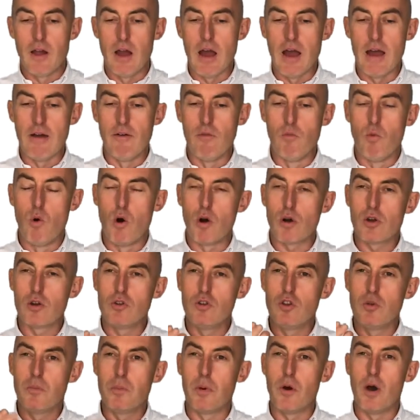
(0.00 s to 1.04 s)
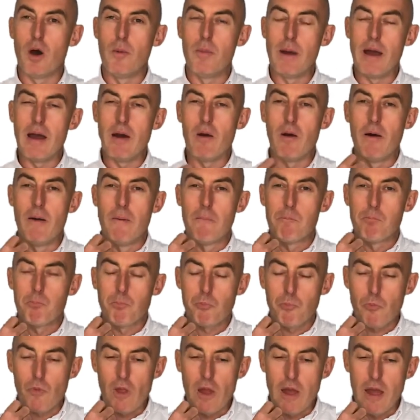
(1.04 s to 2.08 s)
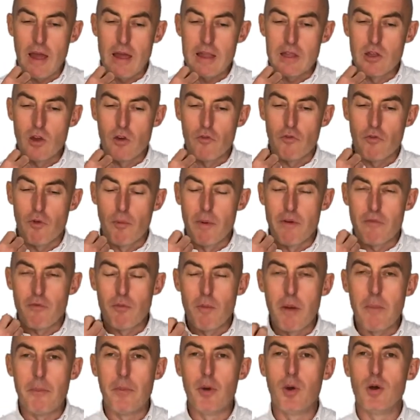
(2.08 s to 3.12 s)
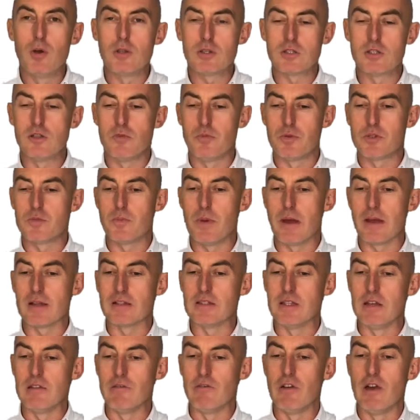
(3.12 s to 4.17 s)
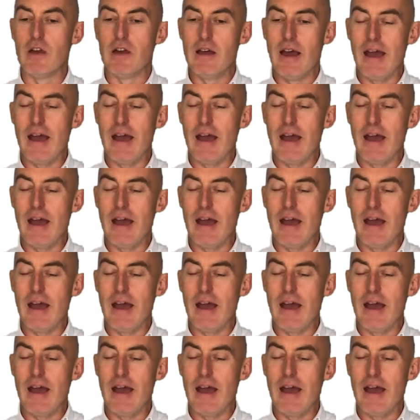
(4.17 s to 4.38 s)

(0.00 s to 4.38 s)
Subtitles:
And what could you put about from a personal perspective?